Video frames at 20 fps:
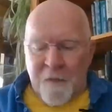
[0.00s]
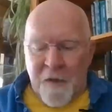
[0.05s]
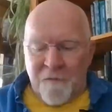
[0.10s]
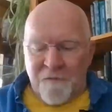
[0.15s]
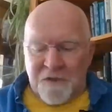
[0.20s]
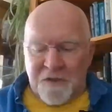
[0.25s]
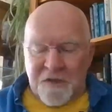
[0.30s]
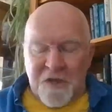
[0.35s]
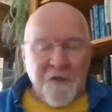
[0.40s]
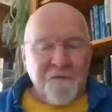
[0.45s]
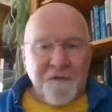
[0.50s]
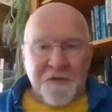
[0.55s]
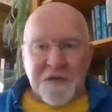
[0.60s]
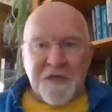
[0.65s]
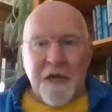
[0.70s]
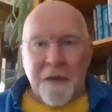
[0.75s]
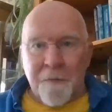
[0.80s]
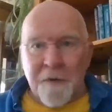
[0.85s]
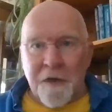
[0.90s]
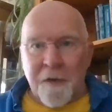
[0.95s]
the stuff that's
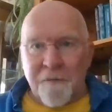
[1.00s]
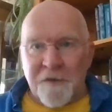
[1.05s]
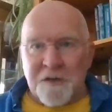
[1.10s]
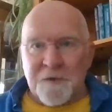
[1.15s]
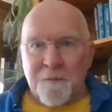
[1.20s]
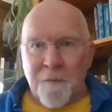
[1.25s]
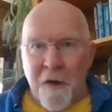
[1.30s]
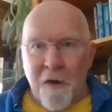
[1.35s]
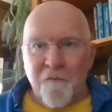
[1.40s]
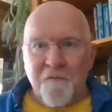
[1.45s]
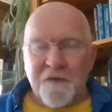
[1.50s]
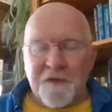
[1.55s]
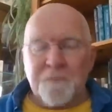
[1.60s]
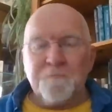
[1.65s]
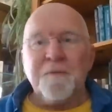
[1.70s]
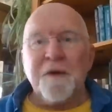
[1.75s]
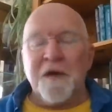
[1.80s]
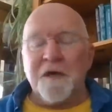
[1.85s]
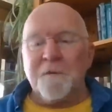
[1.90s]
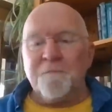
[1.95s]
coming up this month is
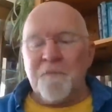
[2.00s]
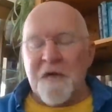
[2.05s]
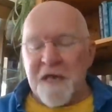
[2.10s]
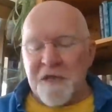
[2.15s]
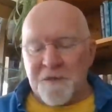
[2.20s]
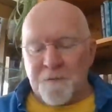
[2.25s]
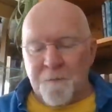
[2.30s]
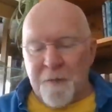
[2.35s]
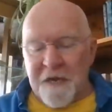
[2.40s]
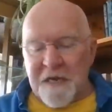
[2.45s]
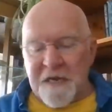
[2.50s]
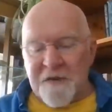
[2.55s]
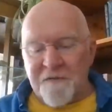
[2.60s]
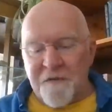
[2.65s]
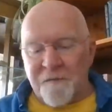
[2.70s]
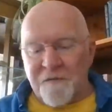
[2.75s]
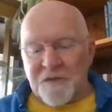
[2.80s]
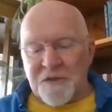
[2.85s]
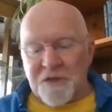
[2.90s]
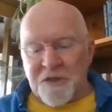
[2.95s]
big. It's bigger
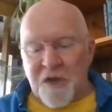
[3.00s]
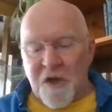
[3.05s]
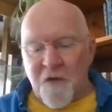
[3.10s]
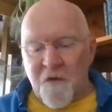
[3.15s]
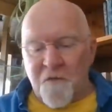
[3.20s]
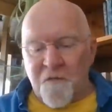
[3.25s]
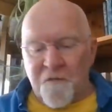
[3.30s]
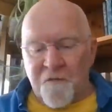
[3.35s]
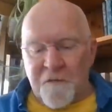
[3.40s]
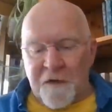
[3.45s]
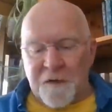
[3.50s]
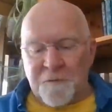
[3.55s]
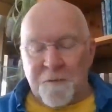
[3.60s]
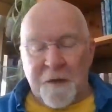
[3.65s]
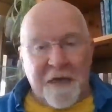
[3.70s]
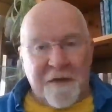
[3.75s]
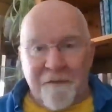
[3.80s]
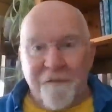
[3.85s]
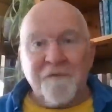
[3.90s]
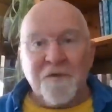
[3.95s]
than the stuff, it's
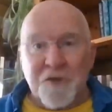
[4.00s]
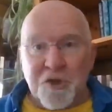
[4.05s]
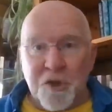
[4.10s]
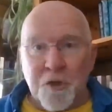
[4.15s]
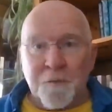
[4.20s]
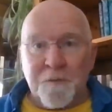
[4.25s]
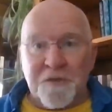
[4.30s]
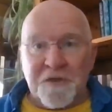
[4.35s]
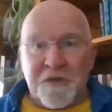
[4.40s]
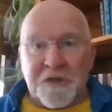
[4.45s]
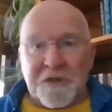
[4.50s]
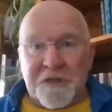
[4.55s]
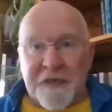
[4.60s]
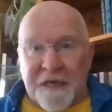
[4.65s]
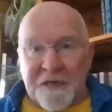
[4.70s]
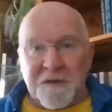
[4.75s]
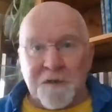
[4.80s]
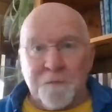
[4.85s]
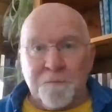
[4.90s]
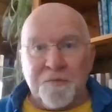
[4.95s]
bigger than the Jupiter,
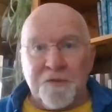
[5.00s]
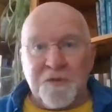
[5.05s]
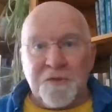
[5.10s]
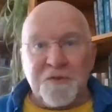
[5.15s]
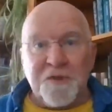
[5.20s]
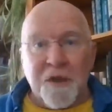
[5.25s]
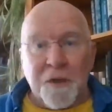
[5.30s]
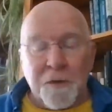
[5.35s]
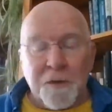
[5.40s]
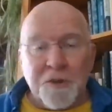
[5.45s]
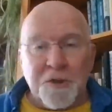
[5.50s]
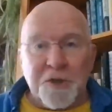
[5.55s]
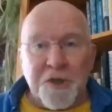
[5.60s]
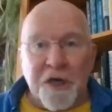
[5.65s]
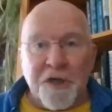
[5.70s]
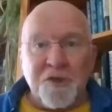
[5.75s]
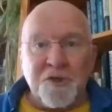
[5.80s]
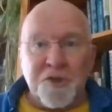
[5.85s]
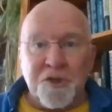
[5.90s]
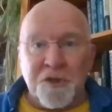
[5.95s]
Saturn, Pluto
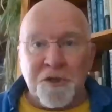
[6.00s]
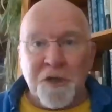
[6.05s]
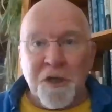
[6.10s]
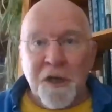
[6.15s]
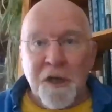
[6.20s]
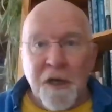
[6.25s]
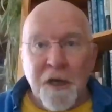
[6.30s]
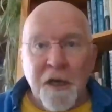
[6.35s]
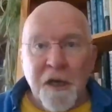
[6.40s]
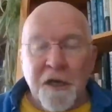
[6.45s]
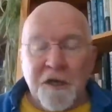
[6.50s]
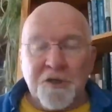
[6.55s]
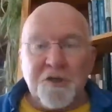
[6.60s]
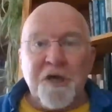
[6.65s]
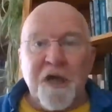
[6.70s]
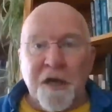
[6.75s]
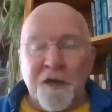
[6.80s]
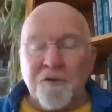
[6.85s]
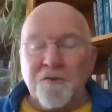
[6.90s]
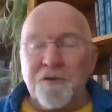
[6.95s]
conjunction in
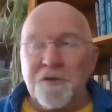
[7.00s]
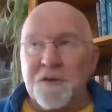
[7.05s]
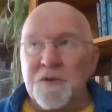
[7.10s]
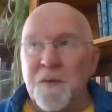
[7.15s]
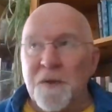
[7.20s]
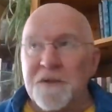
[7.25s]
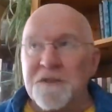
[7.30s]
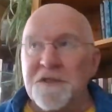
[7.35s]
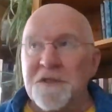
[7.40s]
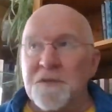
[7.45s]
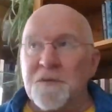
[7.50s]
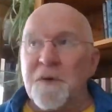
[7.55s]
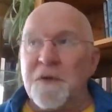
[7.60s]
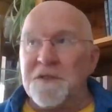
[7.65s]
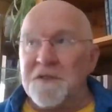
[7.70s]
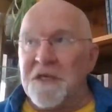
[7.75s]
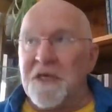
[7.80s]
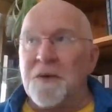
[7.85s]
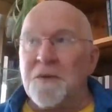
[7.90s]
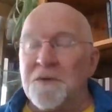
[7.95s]
January
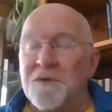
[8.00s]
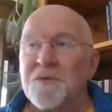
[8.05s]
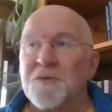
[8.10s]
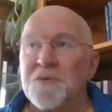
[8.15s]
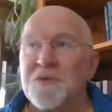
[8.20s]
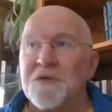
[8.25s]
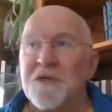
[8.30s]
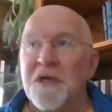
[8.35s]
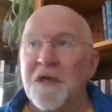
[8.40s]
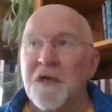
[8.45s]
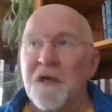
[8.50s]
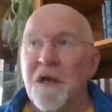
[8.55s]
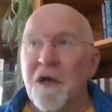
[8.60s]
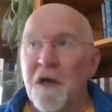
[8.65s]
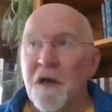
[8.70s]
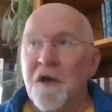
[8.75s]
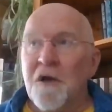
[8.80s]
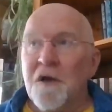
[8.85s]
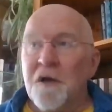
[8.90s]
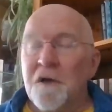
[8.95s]
2020, which was the
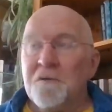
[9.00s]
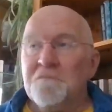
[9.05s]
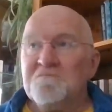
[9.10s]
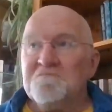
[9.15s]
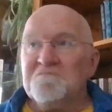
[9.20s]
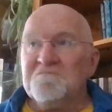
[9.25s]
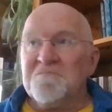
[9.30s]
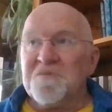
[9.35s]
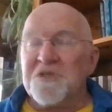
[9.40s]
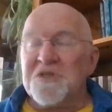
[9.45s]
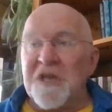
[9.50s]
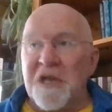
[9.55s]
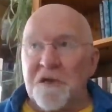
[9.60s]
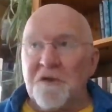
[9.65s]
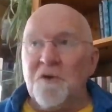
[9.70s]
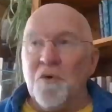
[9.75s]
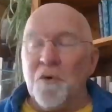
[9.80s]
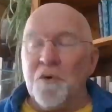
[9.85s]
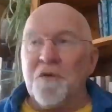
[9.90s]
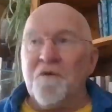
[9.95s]

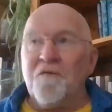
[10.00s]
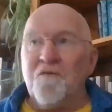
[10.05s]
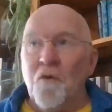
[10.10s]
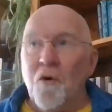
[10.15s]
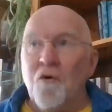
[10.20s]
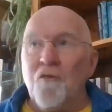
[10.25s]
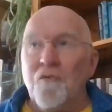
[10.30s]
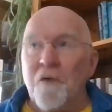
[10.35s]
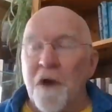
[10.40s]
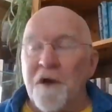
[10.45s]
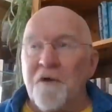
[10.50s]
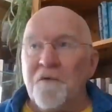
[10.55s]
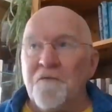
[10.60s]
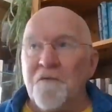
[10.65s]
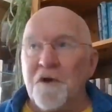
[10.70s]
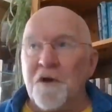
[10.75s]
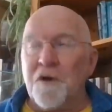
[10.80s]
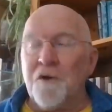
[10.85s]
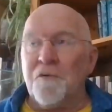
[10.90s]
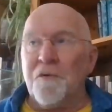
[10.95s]
signal and the forerunner
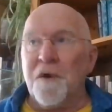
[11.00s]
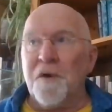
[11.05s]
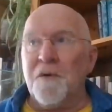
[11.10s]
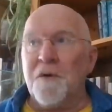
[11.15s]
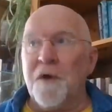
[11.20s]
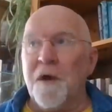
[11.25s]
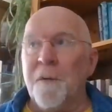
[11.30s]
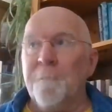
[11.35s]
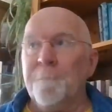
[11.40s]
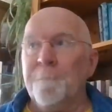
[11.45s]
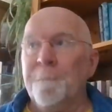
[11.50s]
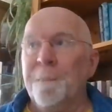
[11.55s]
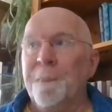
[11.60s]
for Corona.